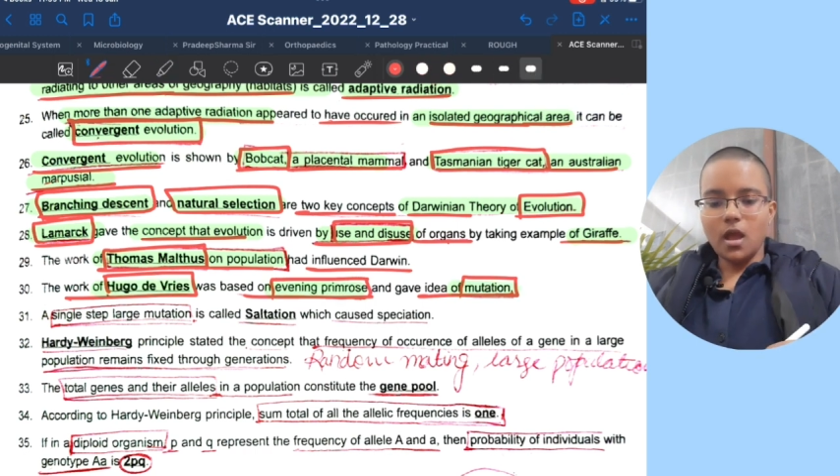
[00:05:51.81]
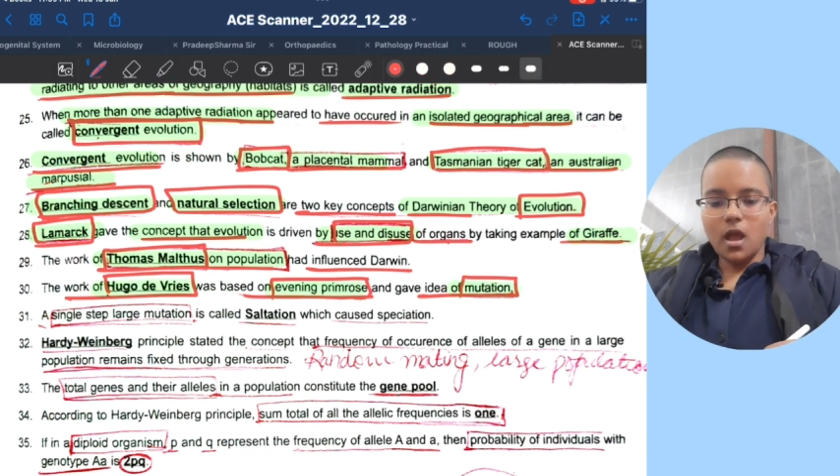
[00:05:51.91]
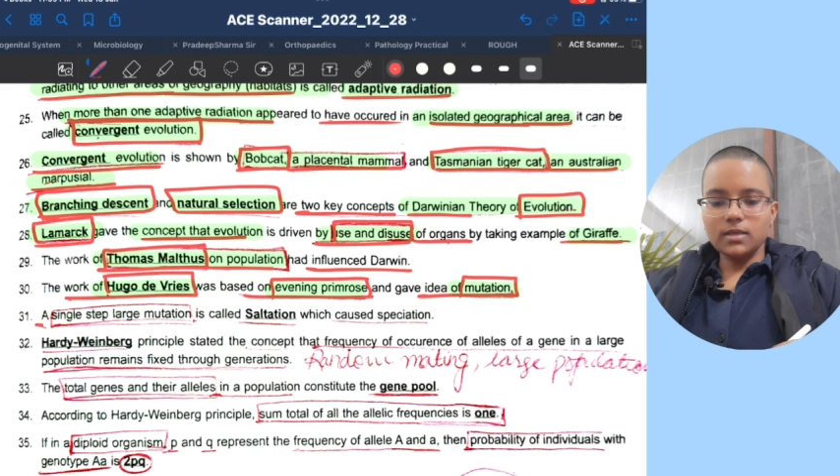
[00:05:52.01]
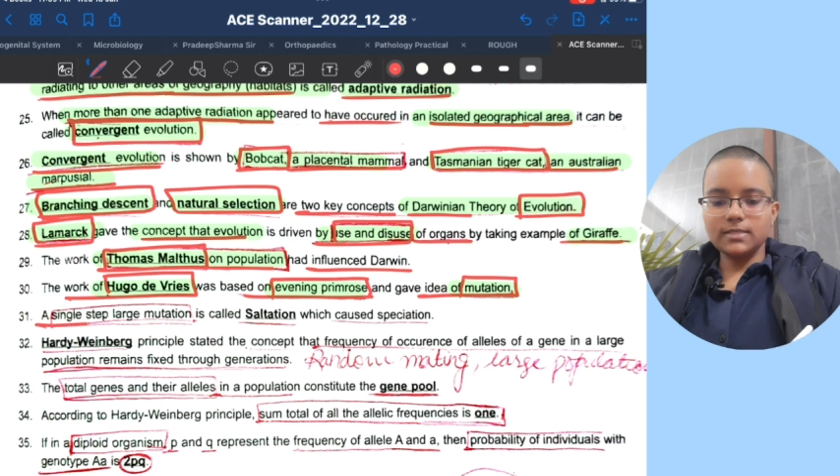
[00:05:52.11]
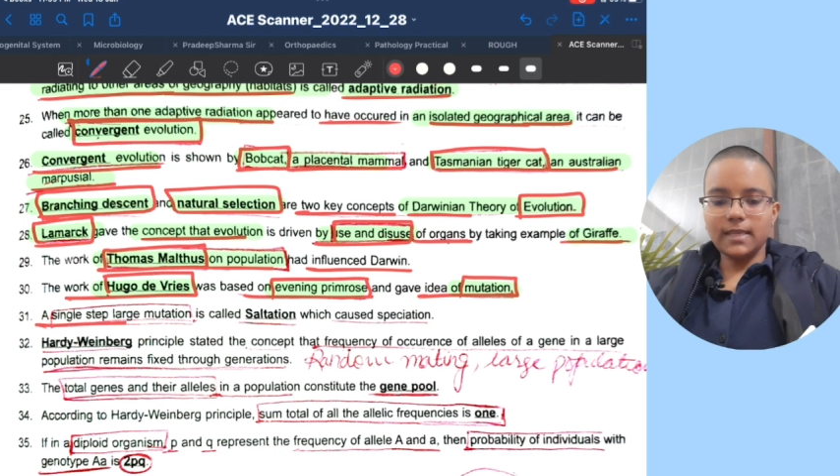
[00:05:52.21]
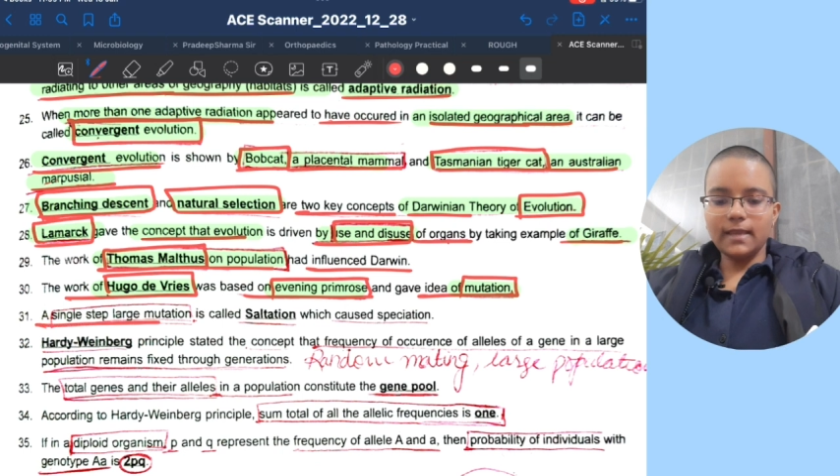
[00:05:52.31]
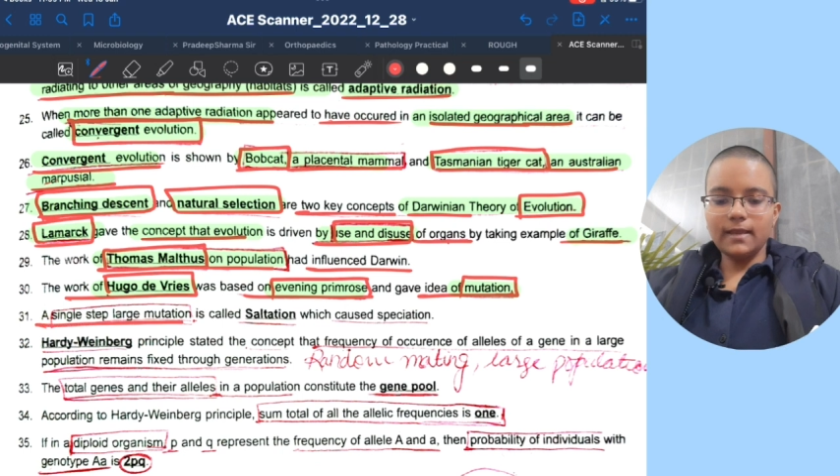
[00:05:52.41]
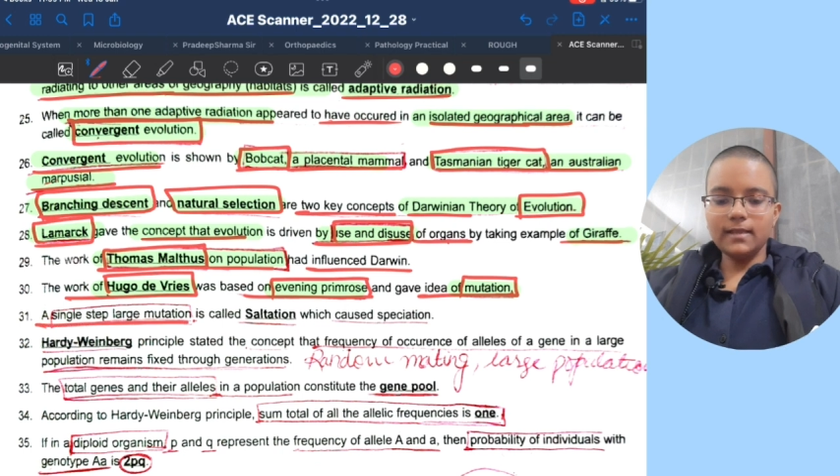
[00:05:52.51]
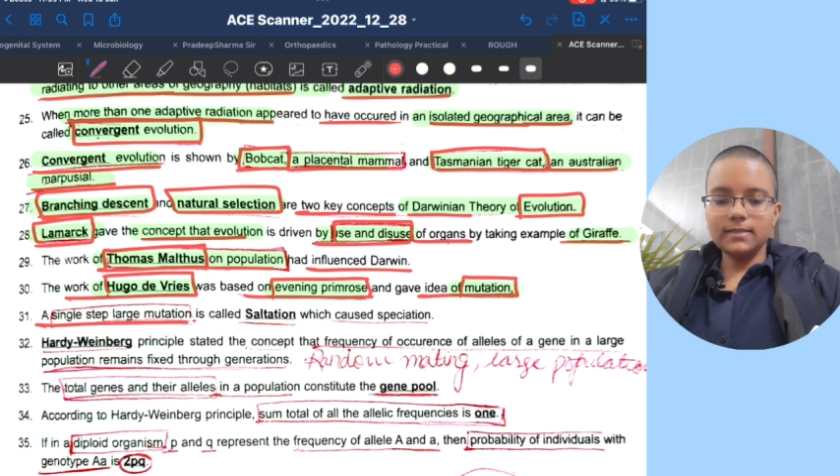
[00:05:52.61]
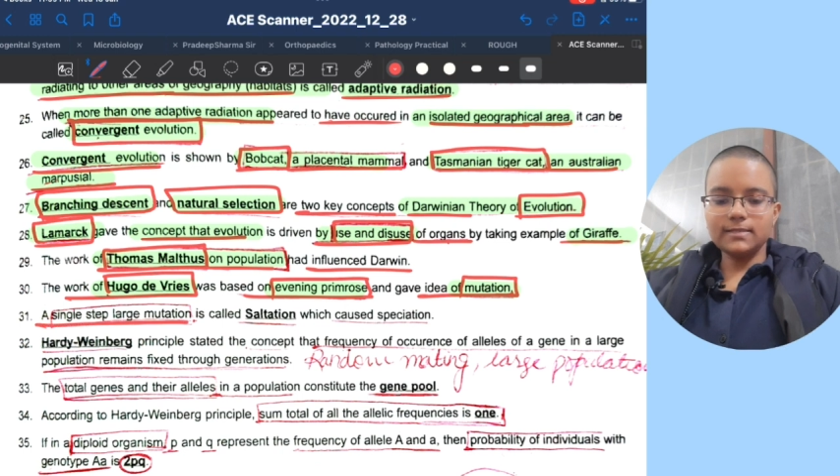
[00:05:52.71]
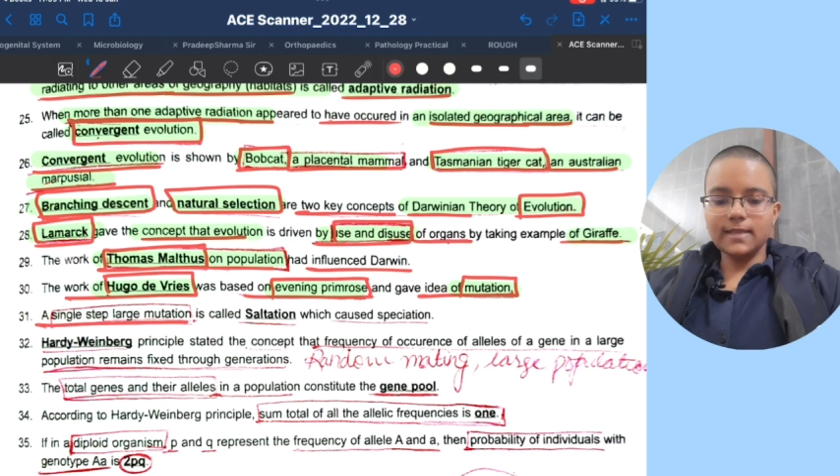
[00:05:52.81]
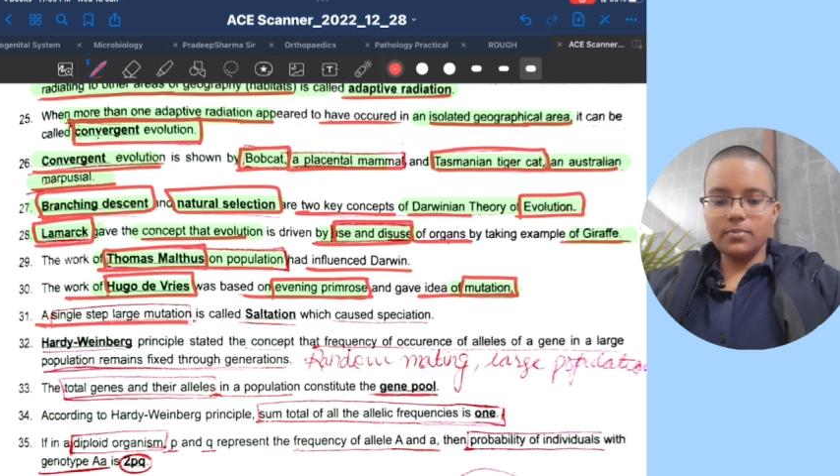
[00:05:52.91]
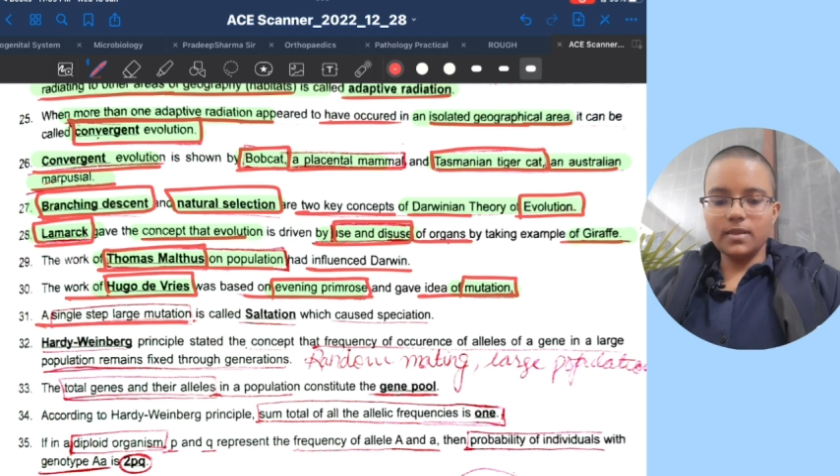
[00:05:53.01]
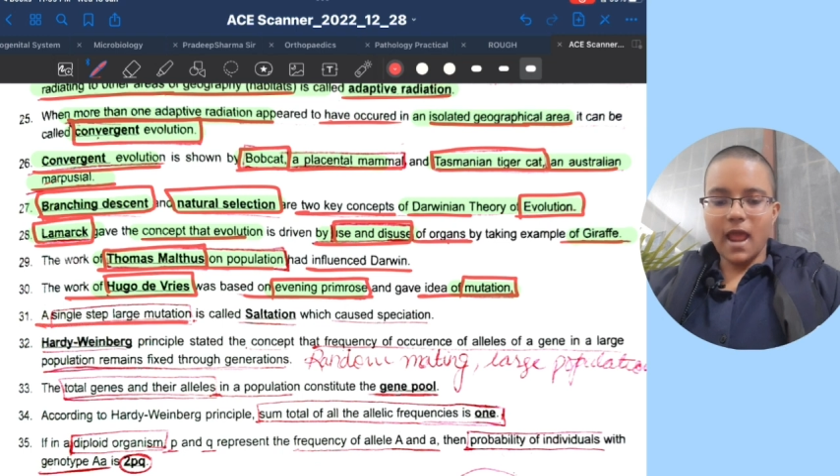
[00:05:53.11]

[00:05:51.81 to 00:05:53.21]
A single step